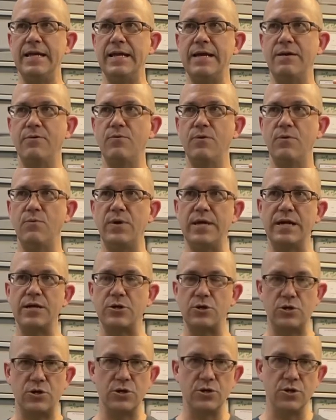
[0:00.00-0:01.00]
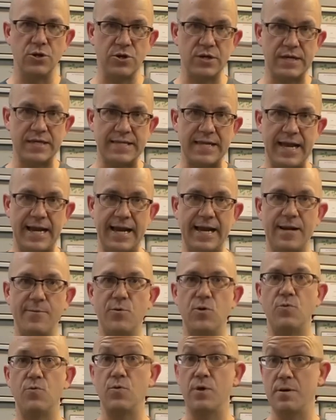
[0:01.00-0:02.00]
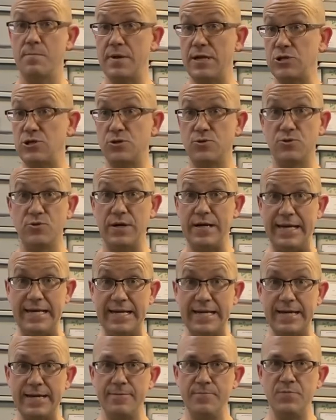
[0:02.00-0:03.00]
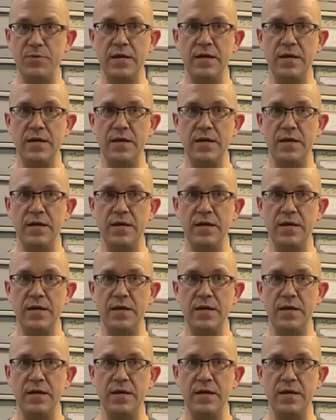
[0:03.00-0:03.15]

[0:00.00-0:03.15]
we get a good look at that animal, we're gonna make sure they're eating.